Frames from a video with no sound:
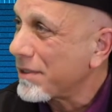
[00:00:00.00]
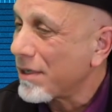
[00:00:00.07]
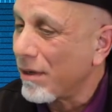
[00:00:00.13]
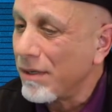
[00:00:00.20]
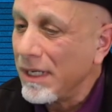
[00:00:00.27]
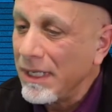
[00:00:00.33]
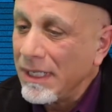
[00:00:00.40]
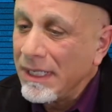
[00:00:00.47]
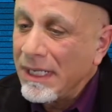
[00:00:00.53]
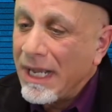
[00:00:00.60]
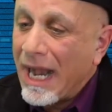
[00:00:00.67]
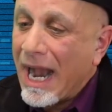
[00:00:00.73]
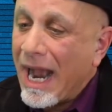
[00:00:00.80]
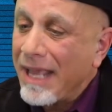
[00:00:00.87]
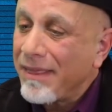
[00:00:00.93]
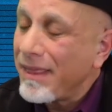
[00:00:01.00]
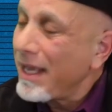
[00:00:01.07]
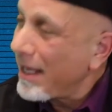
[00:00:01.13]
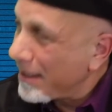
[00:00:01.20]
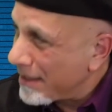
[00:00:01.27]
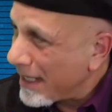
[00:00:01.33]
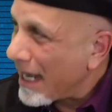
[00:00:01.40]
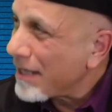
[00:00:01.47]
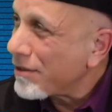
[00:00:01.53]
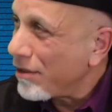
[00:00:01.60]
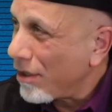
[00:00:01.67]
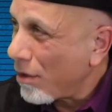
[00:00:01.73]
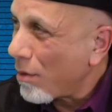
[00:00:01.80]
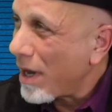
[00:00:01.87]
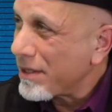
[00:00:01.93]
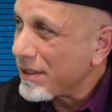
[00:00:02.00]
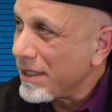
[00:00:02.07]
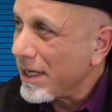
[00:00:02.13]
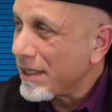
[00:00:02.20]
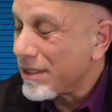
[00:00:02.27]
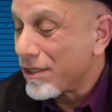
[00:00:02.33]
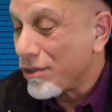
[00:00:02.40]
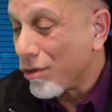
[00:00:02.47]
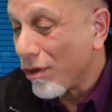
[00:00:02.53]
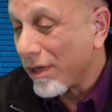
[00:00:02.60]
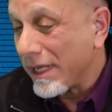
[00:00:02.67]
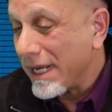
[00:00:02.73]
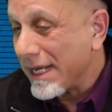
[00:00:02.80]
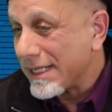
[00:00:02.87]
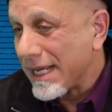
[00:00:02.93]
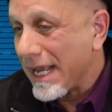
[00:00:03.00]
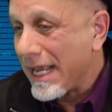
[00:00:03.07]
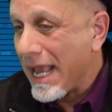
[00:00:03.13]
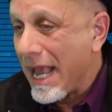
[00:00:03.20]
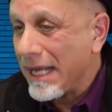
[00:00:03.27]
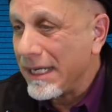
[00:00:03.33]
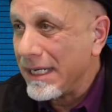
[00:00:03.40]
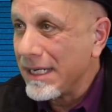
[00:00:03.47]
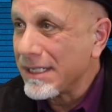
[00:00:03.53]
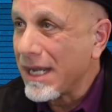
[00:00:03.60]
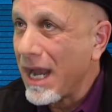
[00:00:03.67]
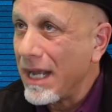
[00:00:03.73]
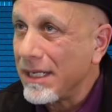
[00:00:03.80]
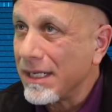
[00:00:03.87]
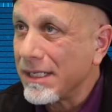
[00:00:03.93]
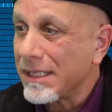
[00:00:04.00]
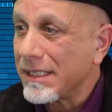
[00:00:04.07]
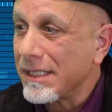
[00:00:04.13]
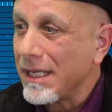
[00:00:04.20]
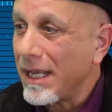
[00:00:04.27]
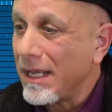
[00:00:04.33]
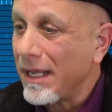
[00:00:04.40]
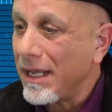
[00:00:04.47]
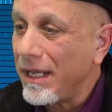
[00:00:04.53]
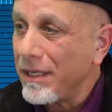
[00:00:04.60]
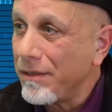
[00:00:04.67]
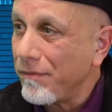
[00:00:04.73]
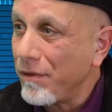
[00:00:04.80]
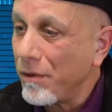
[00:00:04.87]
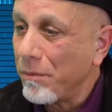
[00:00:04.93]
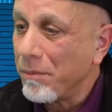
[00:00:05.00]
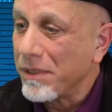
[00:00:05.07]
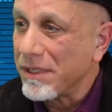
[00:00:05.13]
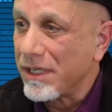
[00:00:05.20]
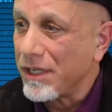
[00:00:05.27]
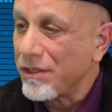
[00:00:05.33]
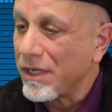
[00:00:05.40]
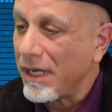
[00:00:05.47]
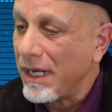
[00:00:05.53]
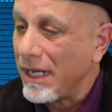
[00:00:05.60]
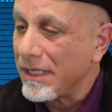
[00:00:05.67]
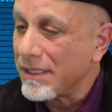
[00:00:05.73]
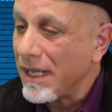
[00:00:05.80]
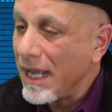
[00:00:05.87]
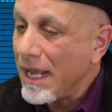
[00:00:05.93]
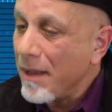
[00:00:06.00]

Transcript: So I think, to answer your question as shortly as I can in this kind of interview position, is